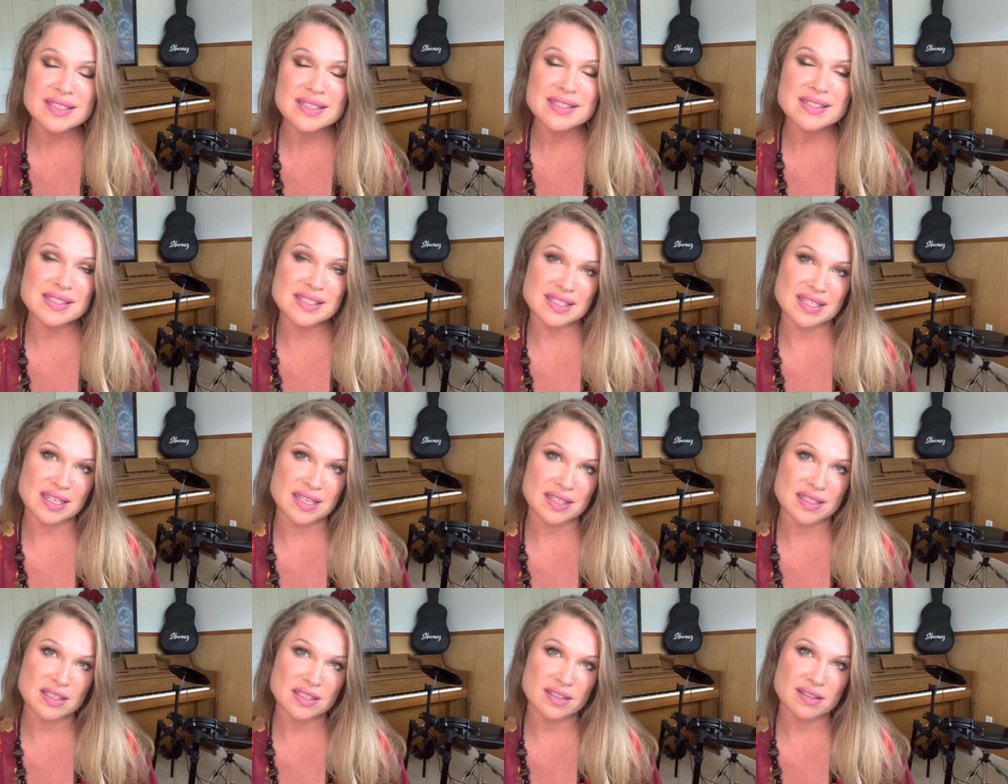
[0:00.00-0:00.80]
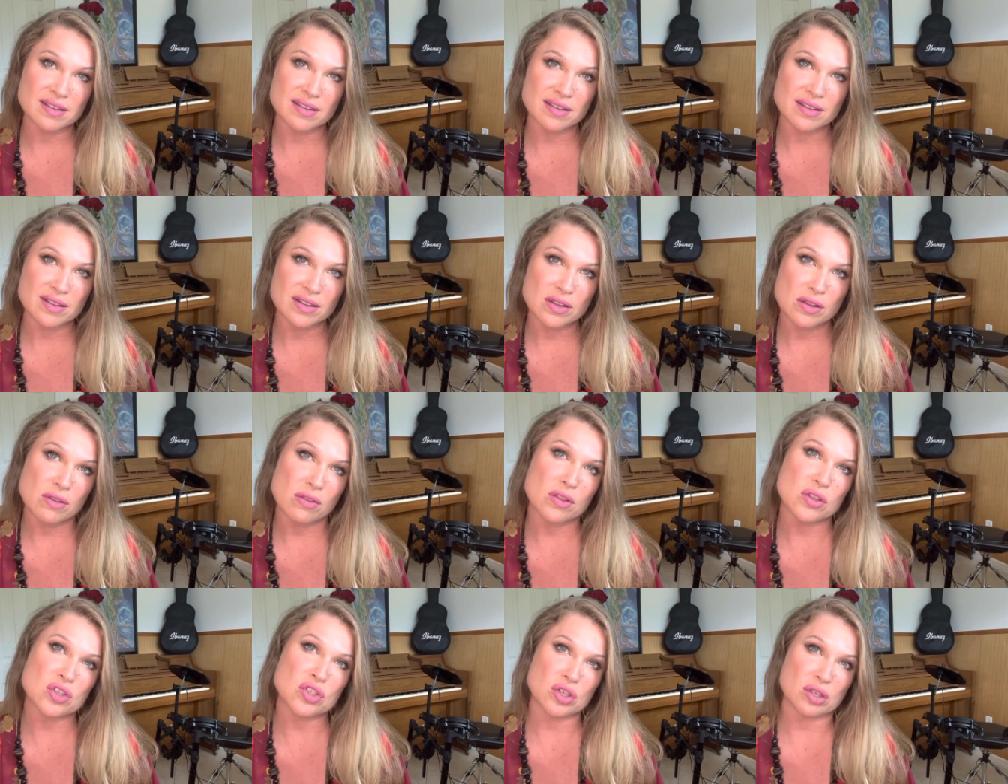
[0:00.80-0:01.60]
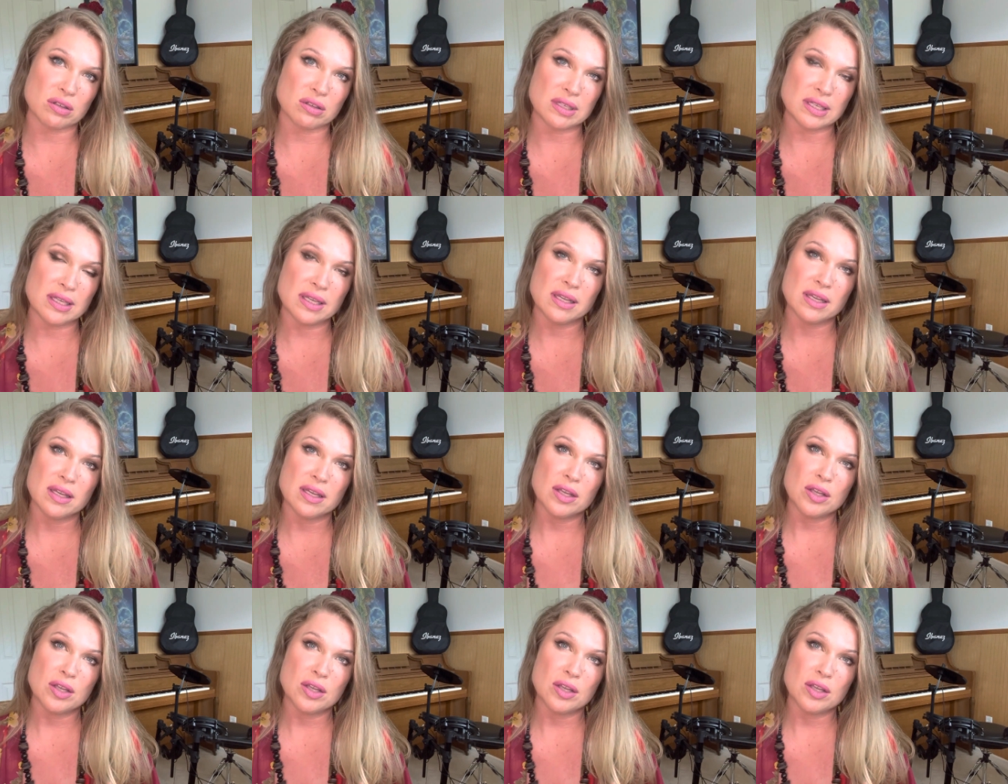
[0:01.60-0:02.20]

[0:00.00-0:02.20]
is in the journey.